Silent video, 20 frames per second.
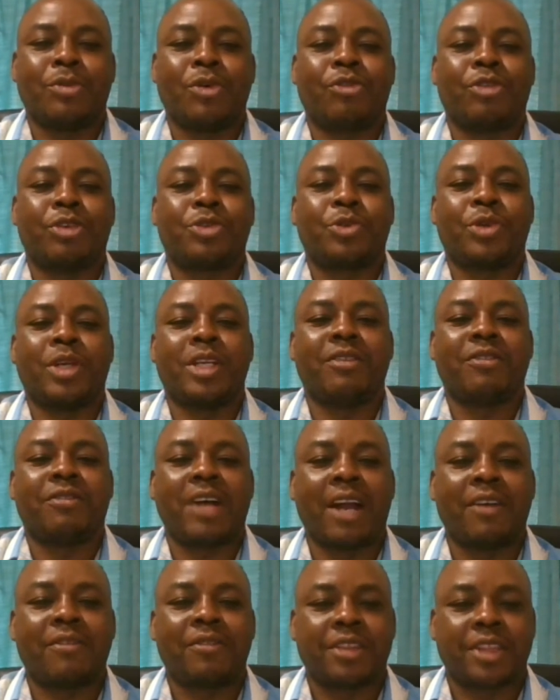Over
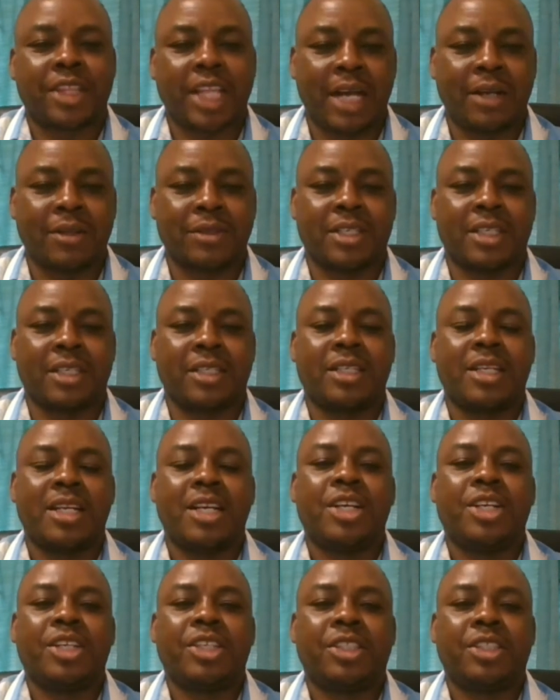25,000
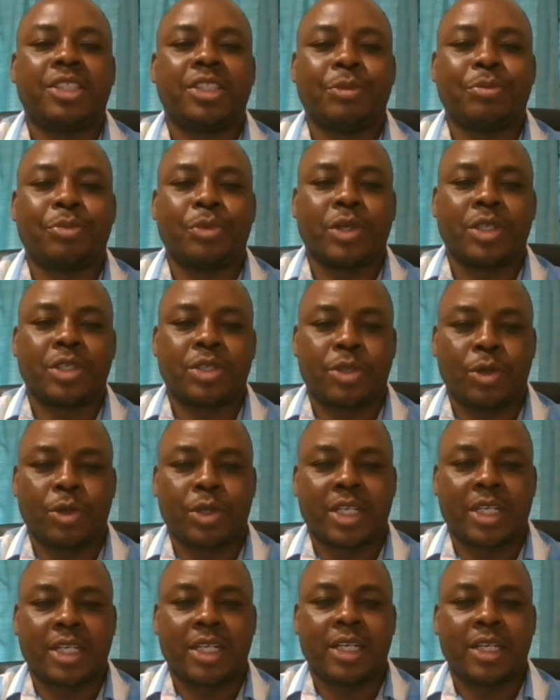sheep were
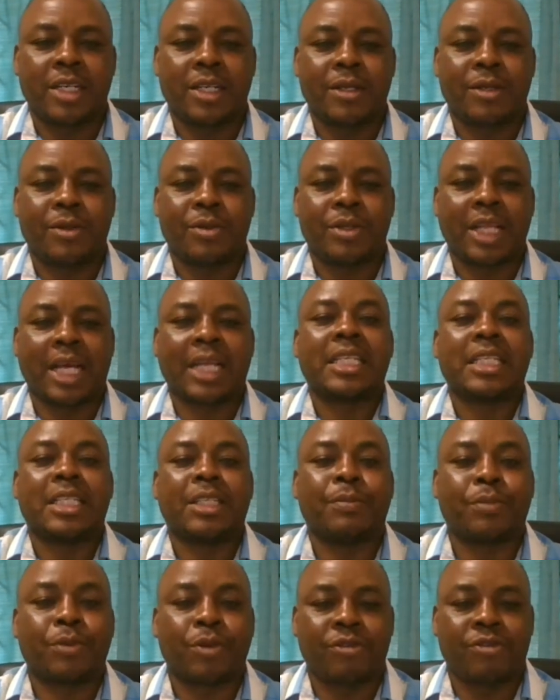slaughtered that
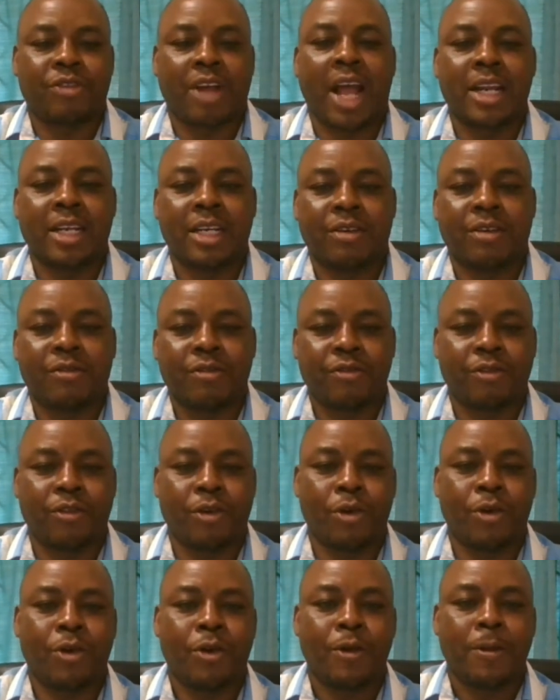he provided
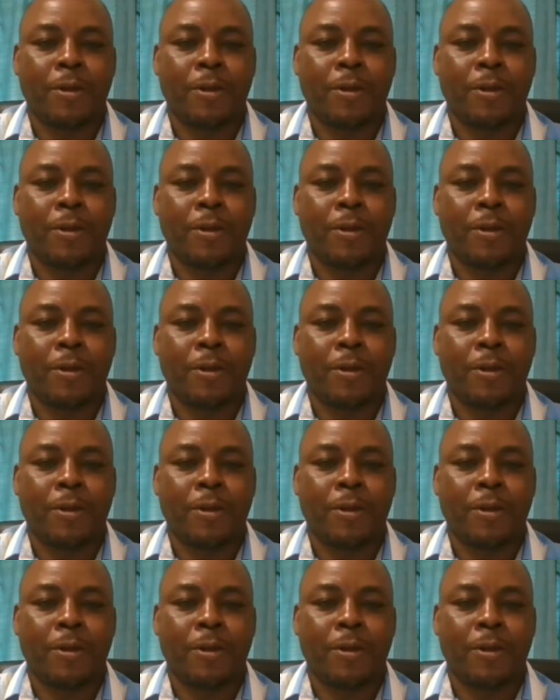for